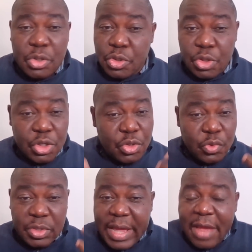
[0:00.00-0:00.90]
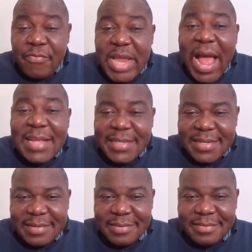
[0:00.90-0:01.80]
to use every
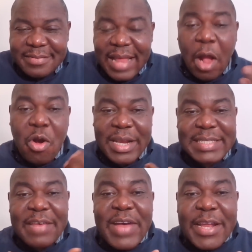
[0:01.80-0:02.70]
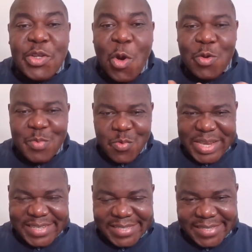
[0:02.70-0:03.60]
arsenal that God has ever endowed me with
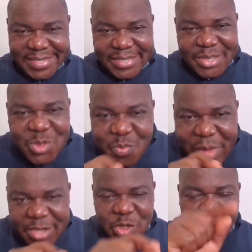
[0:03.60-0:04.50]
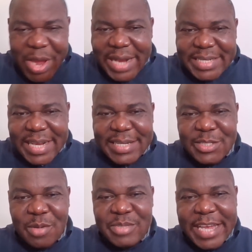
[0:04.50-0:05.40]
to make sure we attain
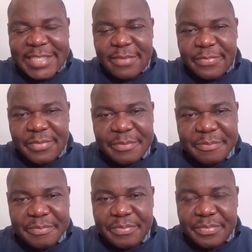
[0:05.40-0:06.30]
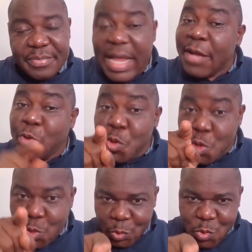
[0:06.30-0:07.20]
this objective. I know
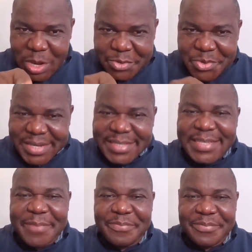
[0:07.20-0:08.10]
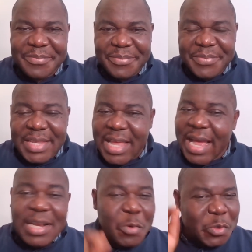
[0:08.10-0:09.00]
you too are doing the same.
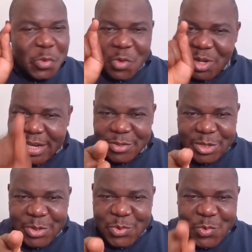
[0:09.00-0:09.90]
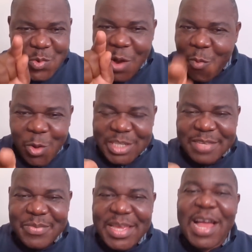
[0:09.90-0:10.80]
And I want to congratulate you who are
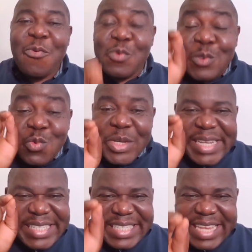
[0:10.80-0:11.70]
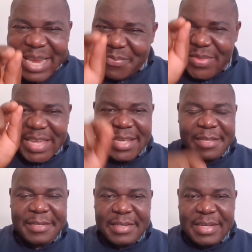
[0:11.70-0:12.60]
watching me and who is doing the same thing.
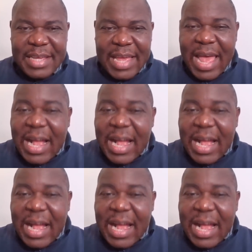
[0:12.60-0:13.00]
I